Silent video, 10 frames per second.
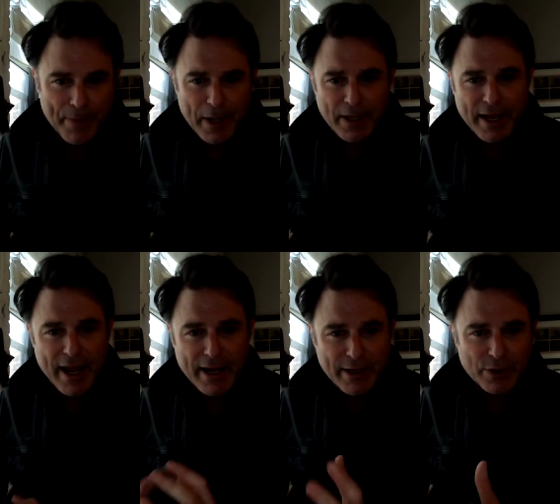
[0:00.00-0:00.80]
I like
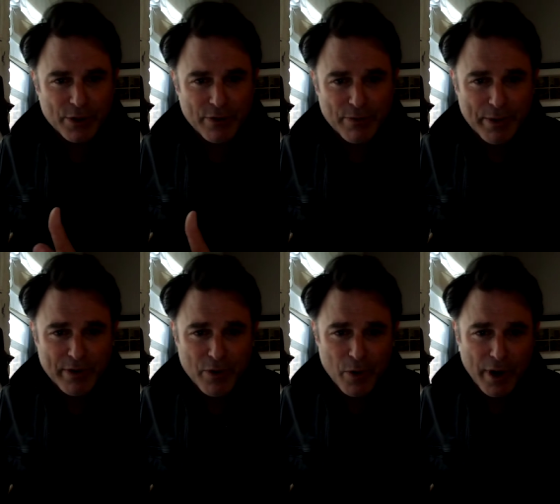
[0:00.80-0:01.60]
adding a sort of bit
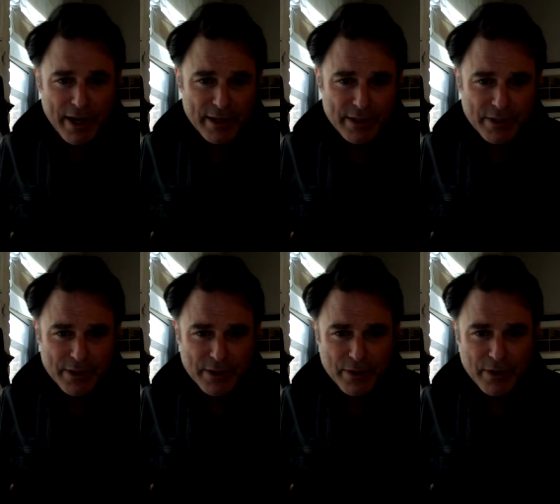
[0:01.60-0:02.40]
of quiet
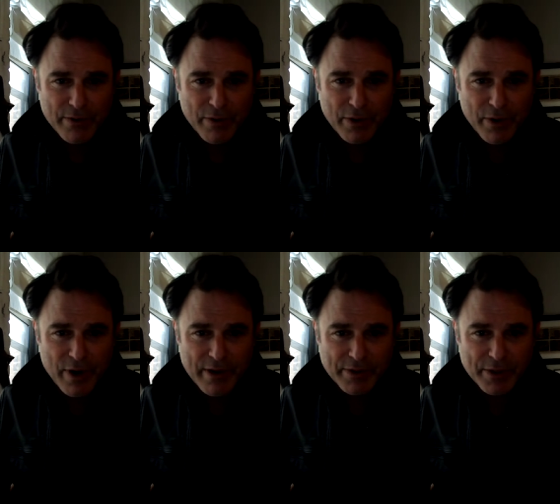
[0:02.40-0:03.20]
to the
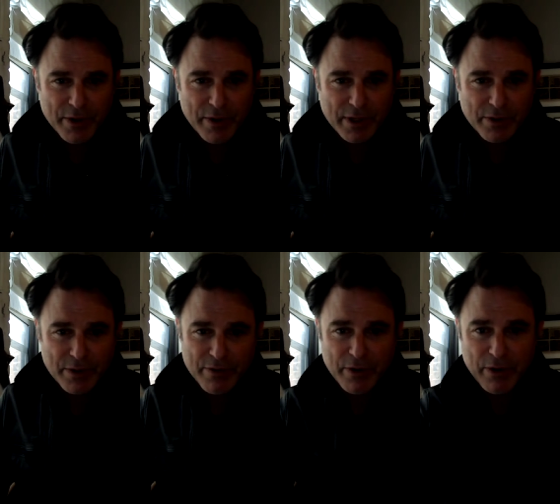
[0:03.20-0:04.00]
photographs. You know, that's what
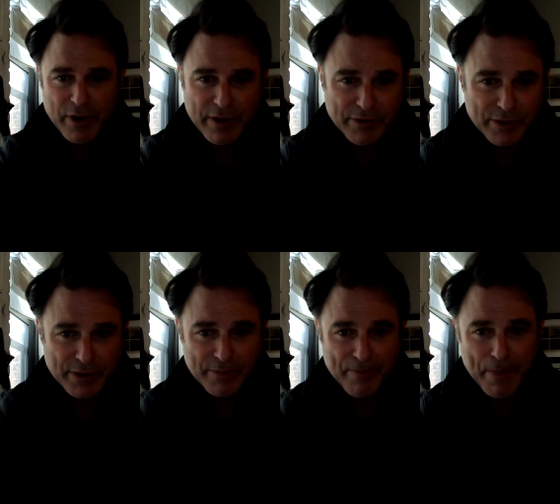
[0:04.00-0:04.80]
the
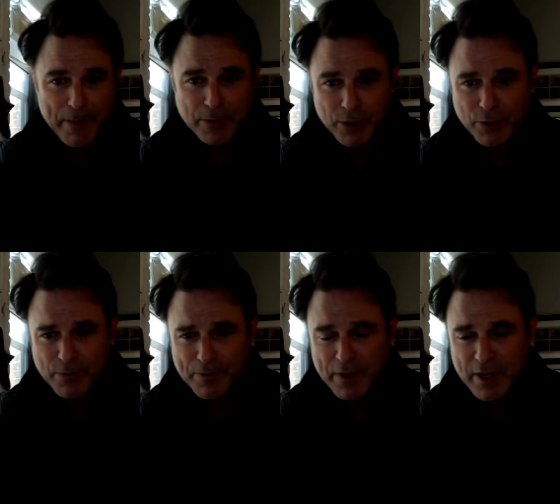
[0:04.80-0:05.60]
photographs do.
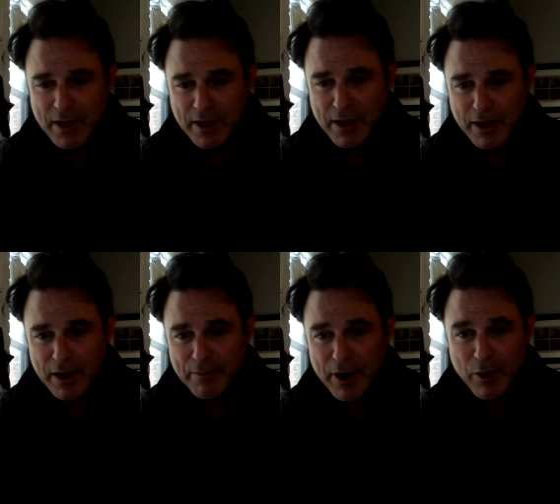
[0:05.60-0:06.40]

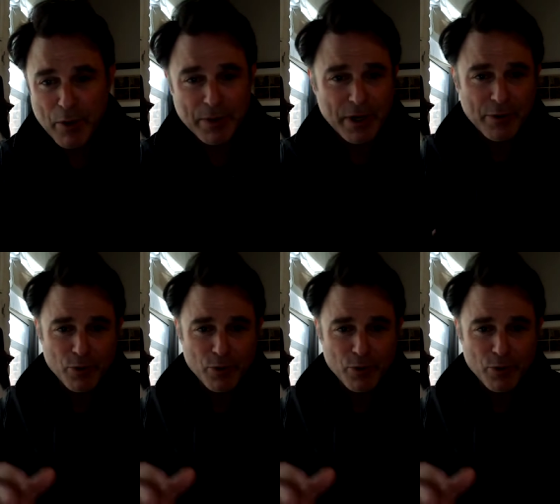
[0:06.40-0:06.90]
Um, I hope I'm not